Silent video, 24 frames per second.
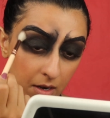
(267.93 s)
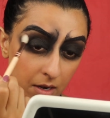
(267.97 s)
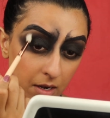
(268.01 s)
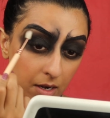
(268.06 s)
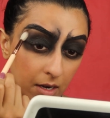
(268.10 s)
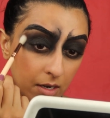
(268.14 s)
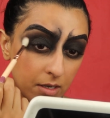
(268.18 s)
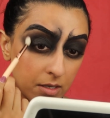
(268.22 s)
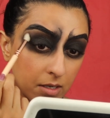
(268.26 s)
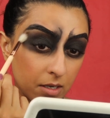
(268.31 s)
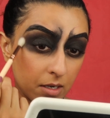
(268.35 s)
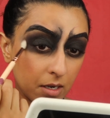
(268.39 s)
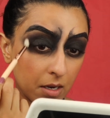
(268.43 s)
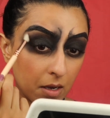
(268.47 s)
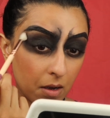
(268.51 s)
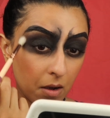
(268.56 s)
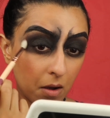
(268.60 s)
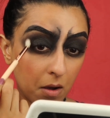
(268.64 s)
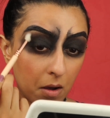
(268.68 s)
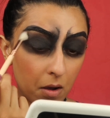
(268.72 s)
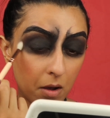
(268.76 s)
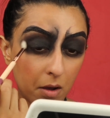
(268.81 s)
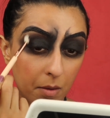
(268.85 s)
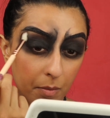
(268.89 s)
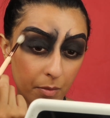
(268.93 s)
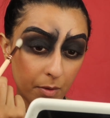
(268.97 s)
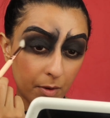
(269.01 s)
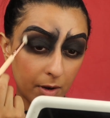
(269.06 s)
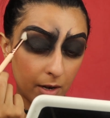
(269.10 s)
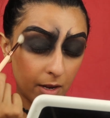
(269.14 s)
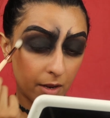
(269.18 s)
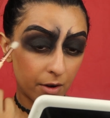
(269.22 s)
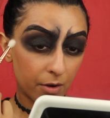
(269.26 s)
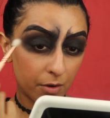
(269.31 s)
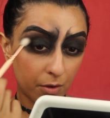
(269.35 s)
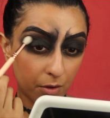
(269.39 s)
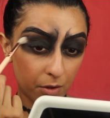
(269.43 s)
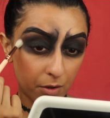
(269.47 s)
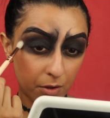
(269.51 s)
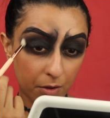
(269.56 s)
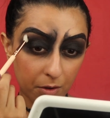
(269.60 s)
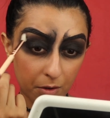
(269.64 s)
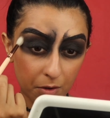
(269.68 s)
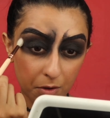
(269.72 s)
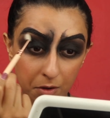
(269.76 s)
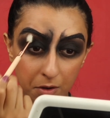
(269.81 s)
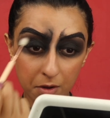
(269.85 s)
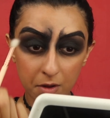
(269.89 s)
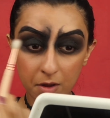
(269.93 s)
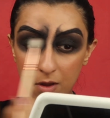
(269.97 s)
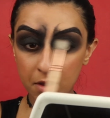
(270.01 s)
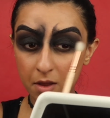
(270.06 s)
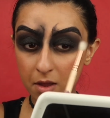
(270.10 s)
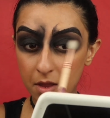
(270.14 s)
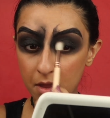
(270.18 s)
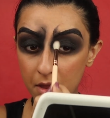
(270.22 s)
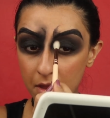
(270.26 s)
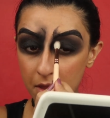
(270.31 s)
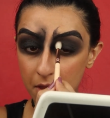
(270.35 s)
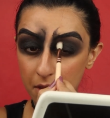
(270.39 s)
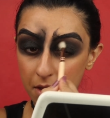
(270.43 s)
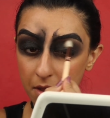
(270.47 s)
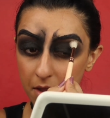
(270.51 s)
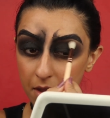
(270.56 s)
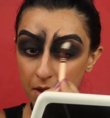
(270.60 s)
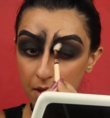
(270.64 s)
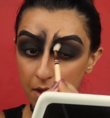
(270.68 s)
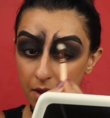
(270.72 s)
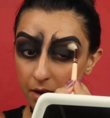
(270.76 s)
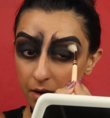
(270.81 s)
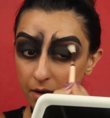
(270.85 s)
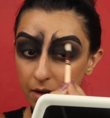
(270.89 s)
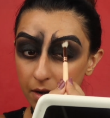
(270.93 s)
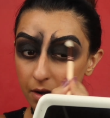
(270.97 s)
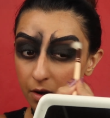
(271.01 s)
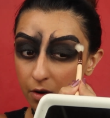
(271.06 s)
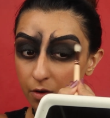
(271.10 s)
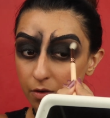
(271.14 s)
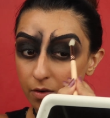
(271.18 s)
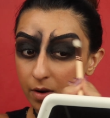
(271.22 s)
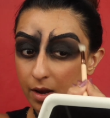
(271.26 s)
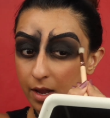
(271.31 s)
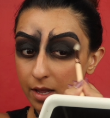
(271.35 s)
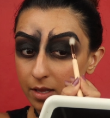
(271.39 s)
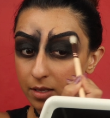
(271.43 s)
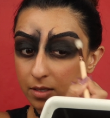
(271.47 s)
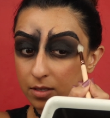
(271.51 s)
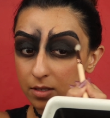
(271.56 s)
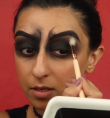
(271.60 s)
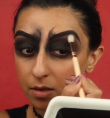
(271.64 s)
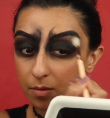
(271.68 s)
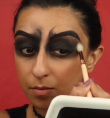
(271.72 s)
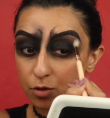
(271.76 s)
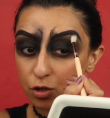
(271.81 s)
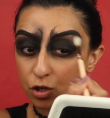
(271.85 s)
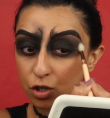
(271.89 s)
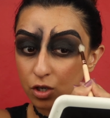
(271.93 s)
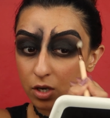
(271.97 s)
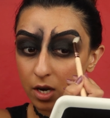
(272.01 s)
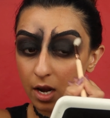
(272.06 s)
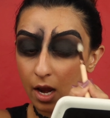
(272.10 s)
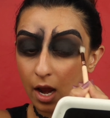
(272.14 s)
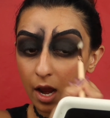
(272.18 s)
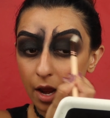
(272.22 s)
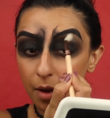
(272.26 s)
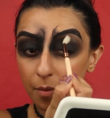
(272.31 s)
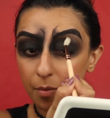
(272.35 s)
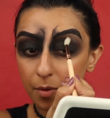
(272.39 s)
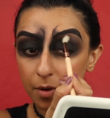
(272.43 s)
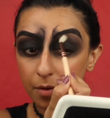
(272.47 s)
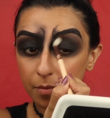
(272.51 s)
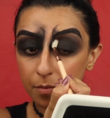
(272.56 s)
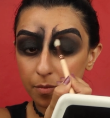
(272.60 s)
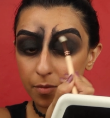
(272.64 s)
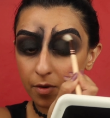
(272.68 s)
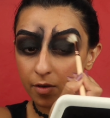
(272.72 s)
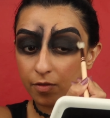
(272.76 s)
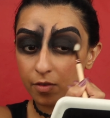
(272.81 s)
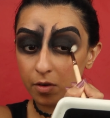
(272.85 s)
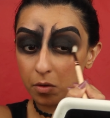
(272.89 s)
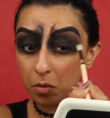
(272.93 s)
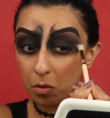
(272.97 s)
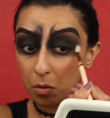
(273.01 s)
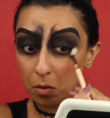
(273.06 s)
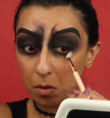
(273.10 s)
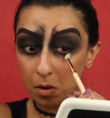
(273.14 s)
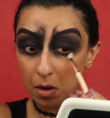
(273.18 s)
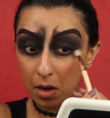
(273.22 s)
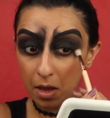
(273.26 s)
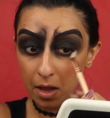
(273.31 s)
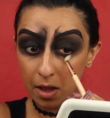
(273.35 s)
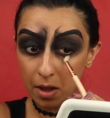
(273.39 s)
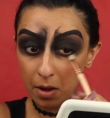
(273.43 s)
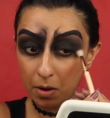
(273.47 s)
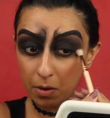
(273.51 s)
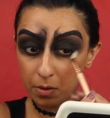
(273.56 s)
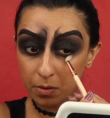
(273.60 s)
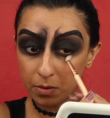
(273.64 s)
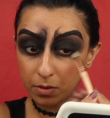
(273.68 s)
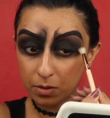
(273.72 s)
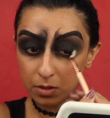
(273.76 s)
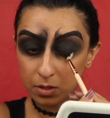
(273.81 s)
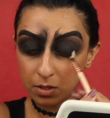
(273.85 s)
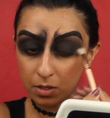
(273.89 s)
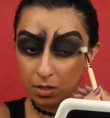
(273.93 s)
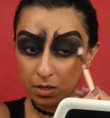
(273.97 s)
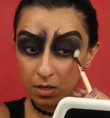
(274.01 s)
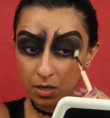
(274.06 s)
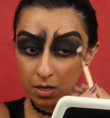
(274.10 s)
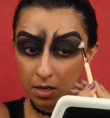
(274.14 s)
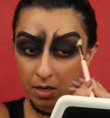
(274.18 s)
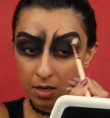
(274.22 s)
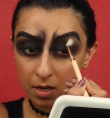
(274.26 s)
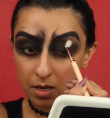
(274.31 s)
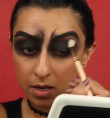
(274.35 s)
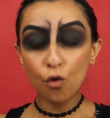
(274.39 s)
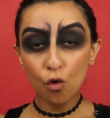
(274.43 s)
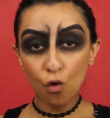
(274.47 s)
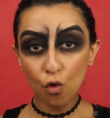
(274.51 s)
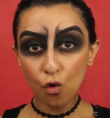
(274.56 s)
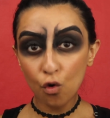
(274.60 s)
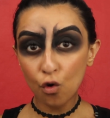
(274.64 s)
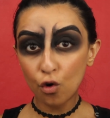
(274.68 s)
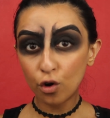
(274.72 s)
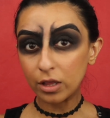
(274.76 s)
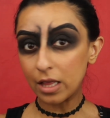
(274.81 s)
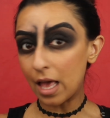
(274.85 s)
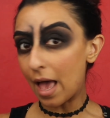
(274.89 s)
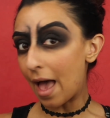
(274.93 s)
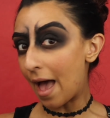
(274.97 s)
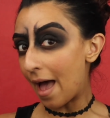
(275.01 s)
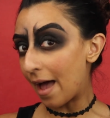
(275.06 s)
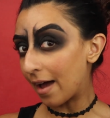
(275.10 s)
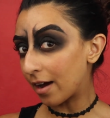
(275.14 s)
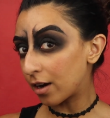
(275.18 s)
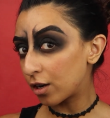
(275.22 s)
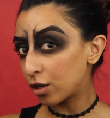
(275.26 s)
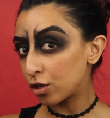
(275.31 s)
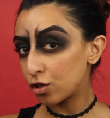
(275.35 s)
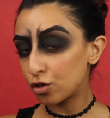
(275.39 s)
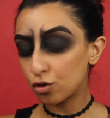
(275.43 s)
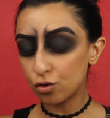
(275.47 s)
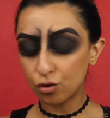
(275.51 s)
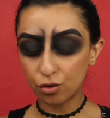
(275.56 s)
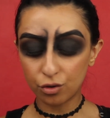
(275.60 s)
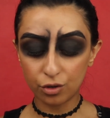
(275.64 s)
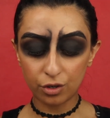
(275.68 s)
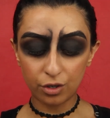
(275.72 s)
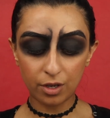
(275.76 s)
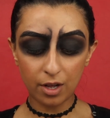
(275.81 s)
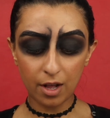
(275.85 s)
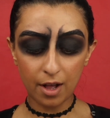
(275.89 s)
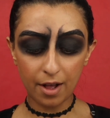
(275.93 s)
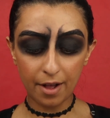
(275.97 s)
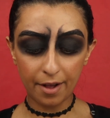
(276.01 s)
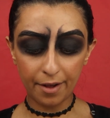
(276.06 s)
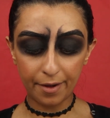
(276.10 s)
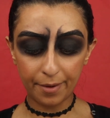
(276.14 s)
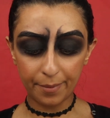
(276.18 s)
neaten it up a little and create some shape and buff it all out. For the actual